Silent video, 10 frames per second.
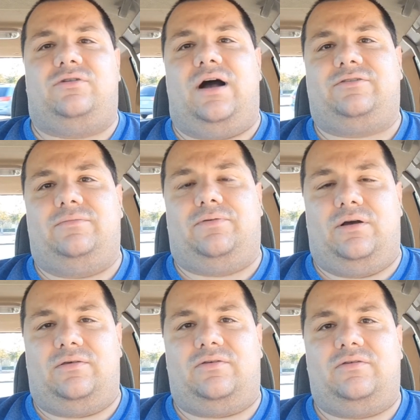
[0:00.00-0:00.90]

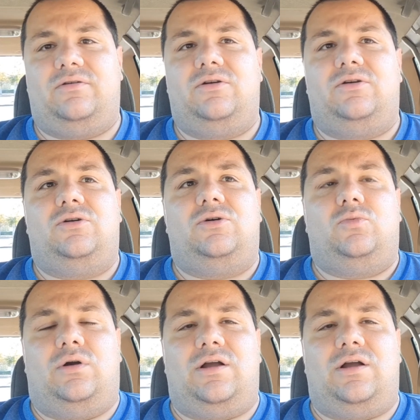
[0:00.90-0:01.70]
Octopus, were